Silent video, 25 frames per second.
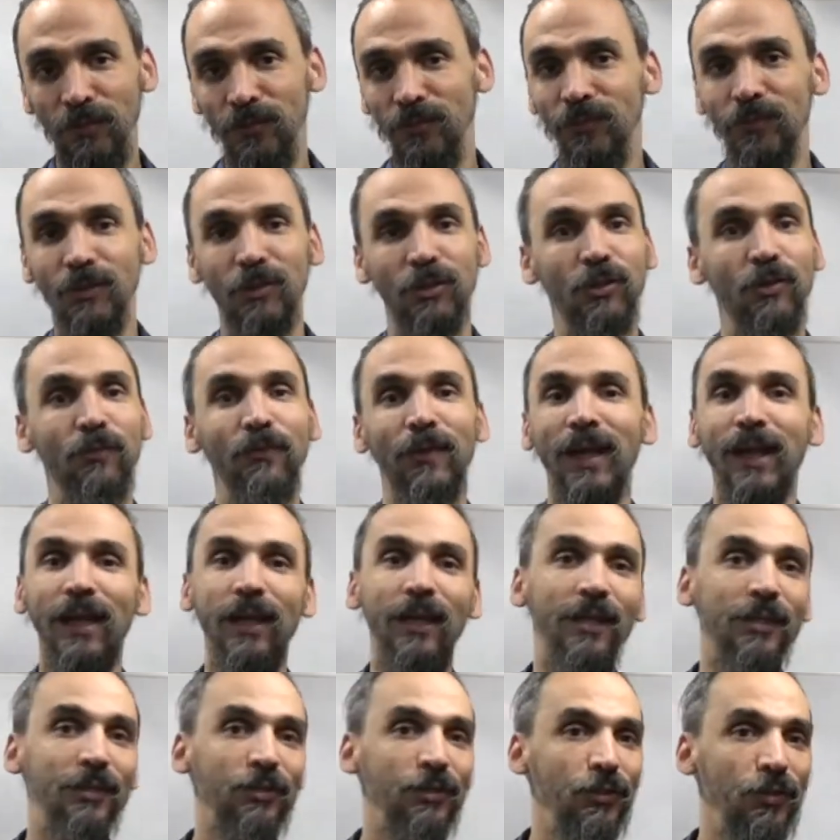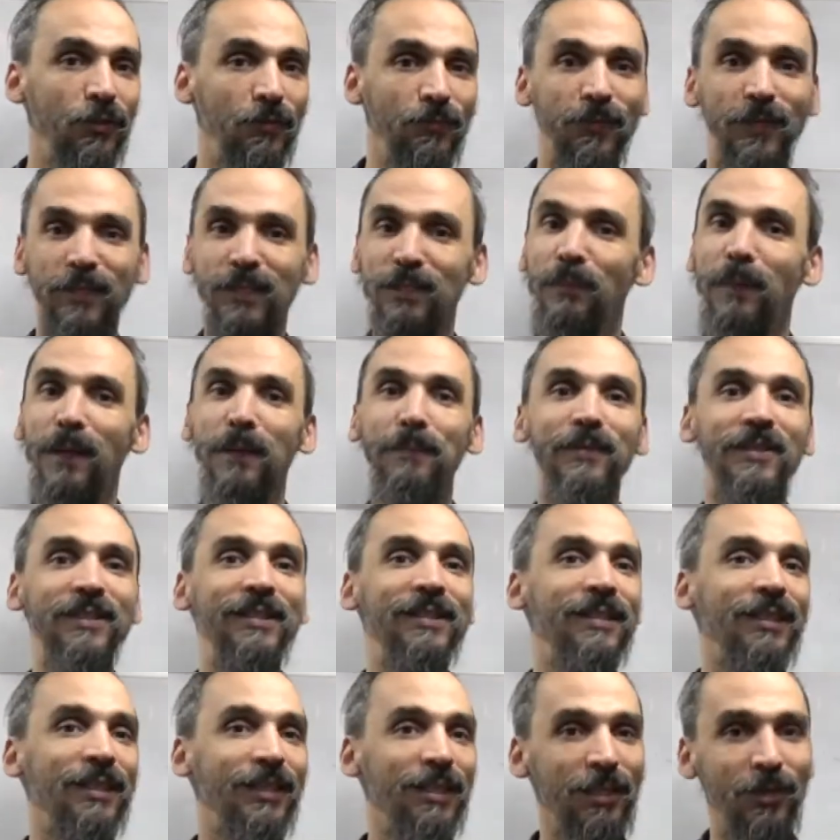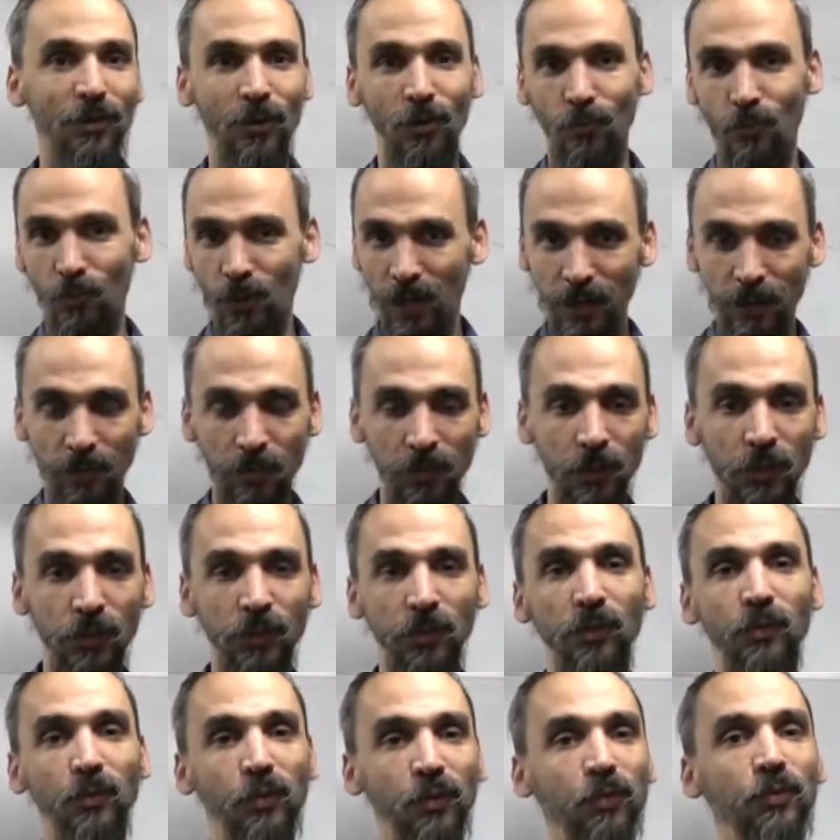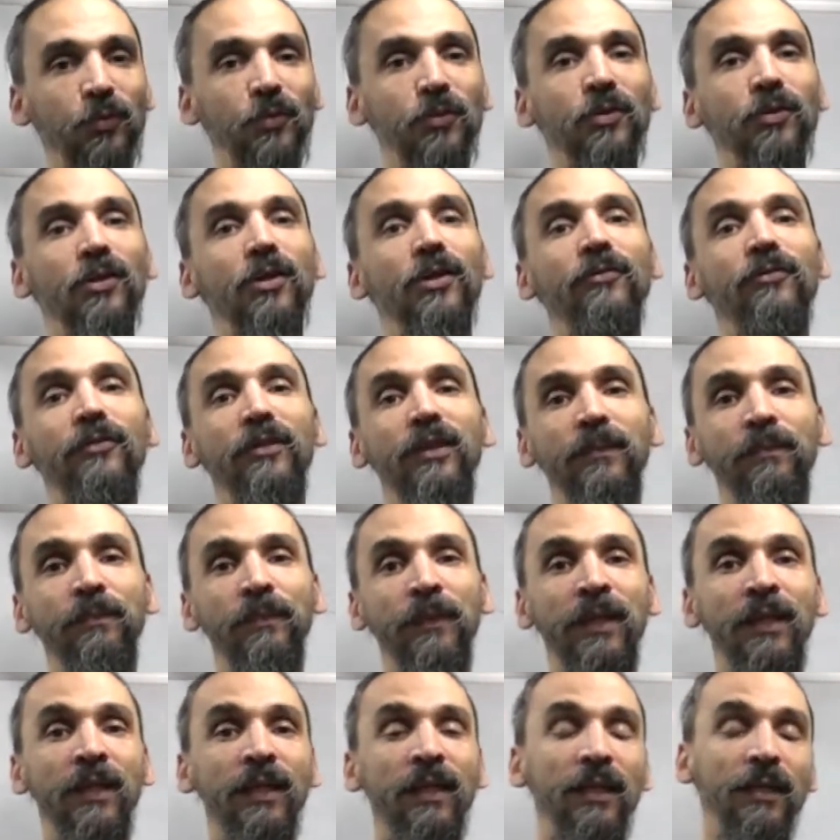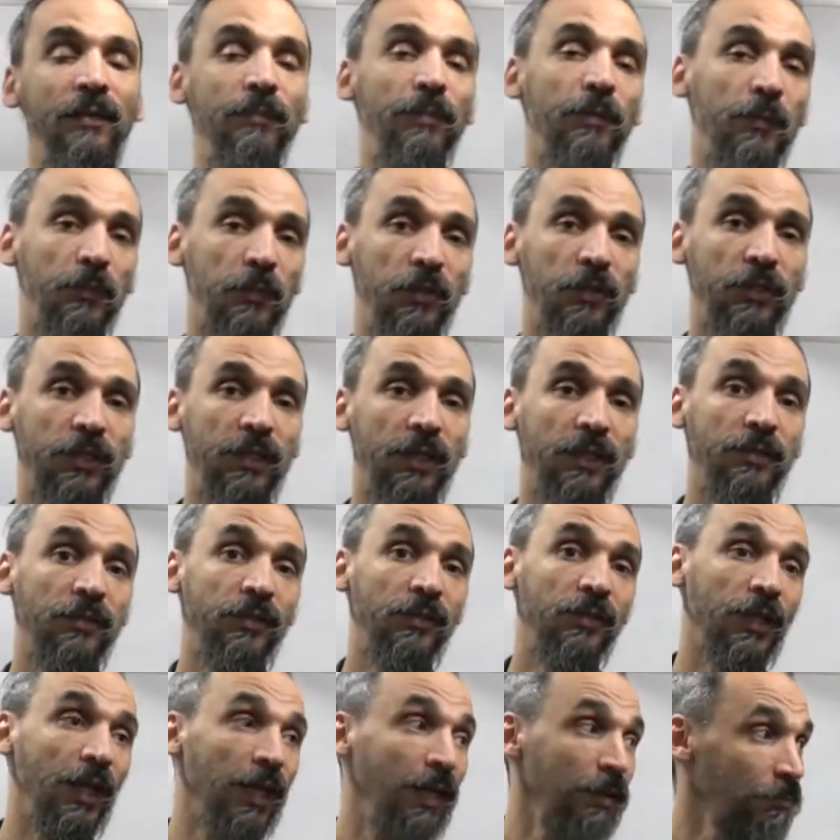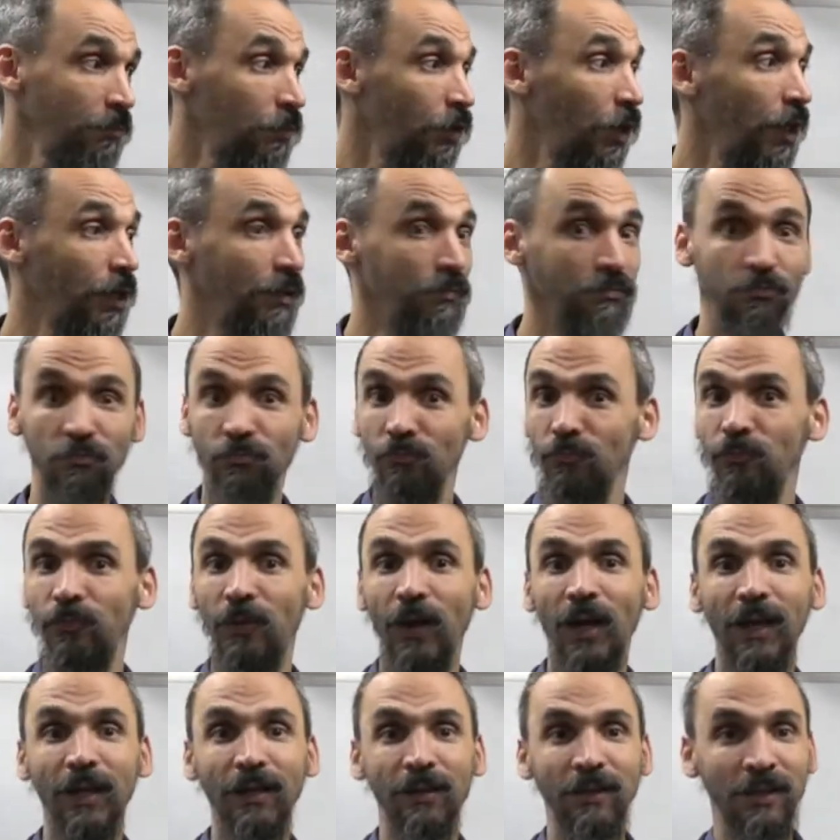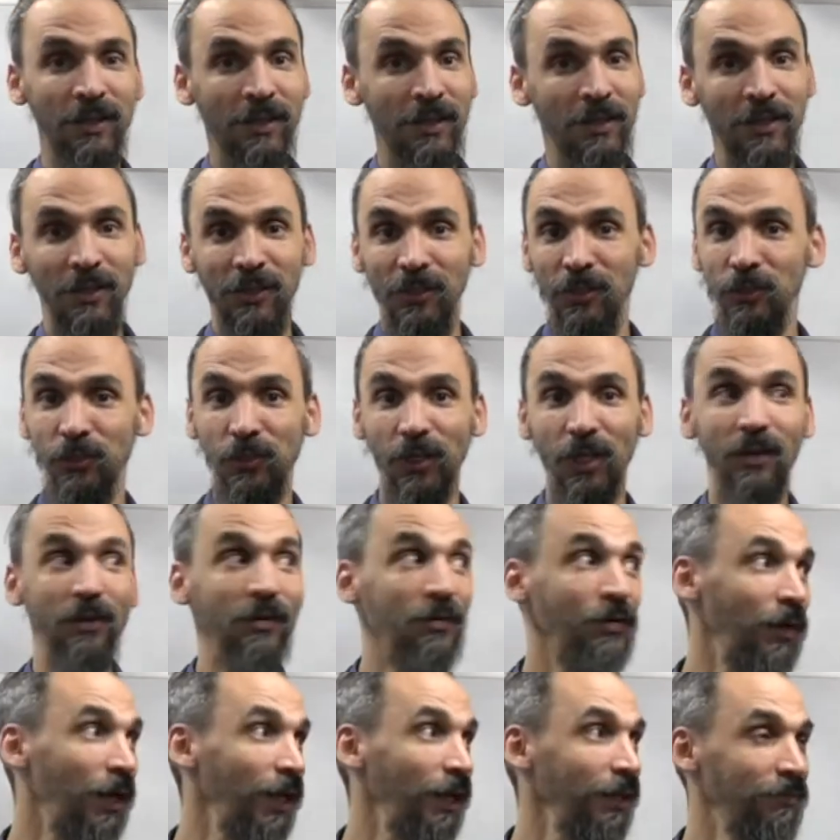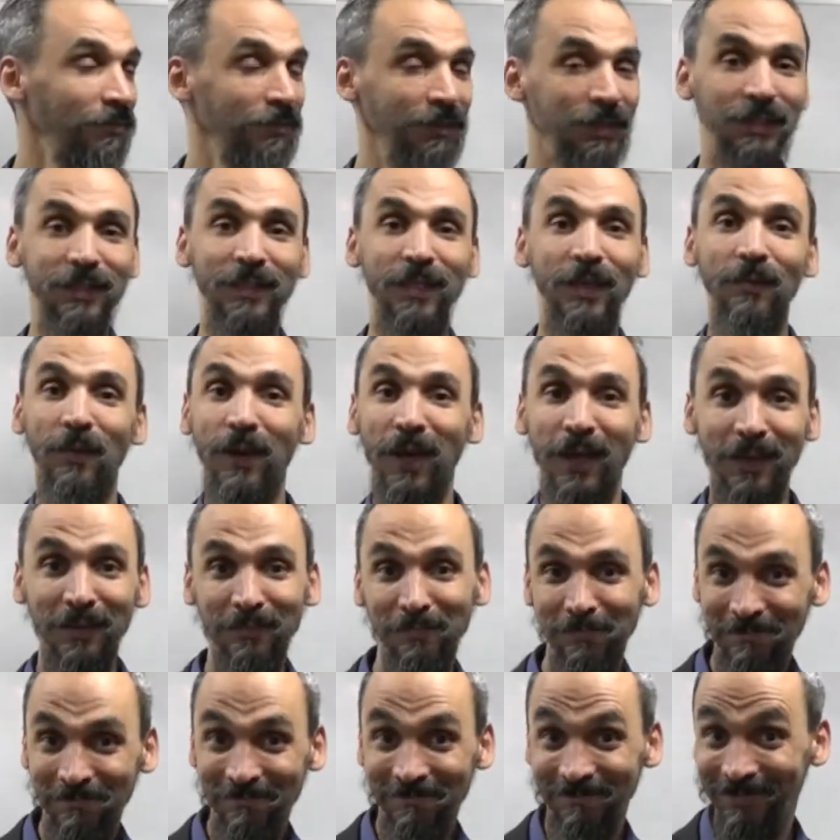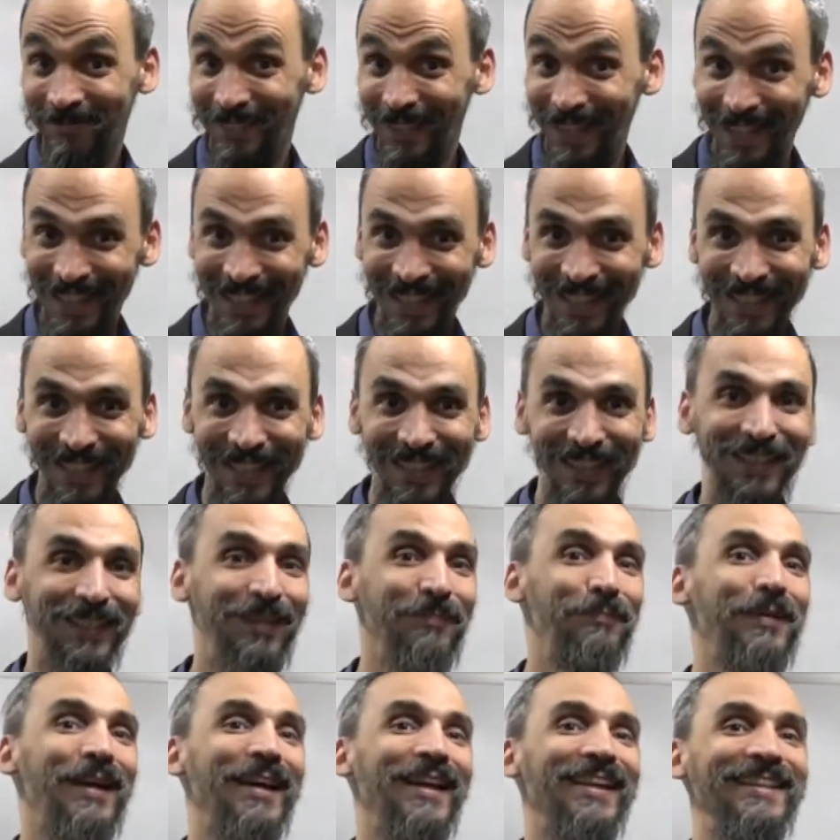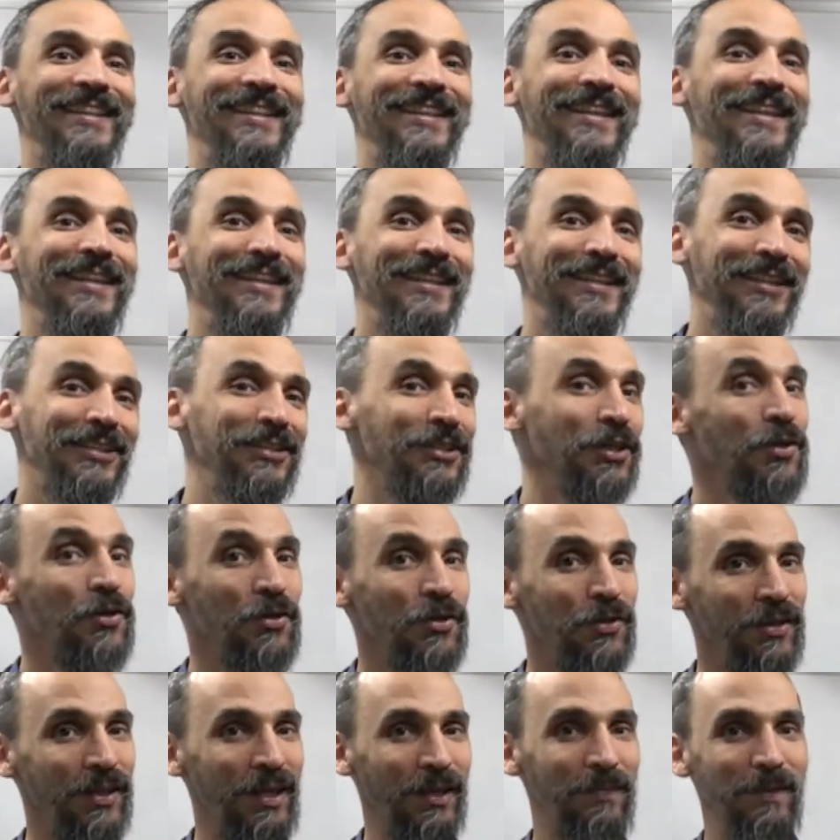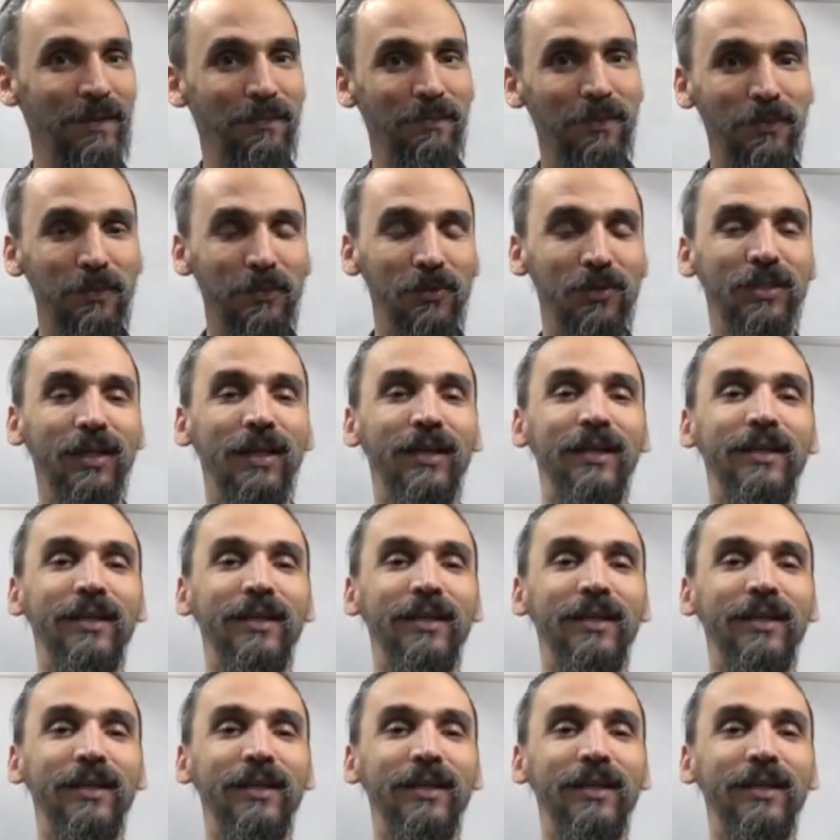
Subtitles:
surveillance or fix my PC or whatever you want to offer, people tell you, okay, great, fine. You say, all right, it seems like the price is good. I mean, people